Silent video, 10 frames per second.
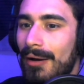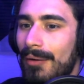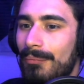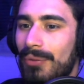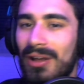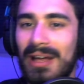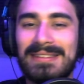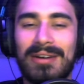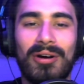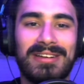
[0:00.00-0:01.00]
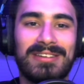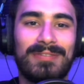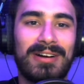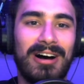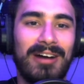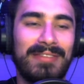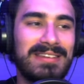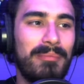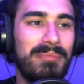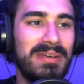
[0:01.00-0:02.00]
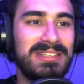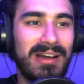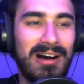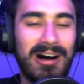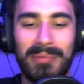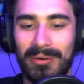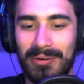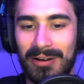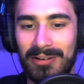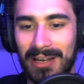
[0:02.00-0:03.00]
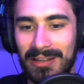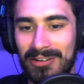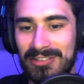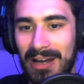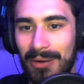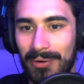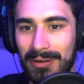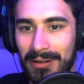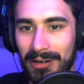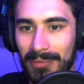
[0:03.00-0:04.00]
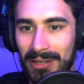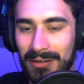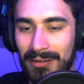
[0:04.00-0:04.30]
Bro, that's Hardee's. Fuck off. That's a Beast combo. Okay, there's not one near me.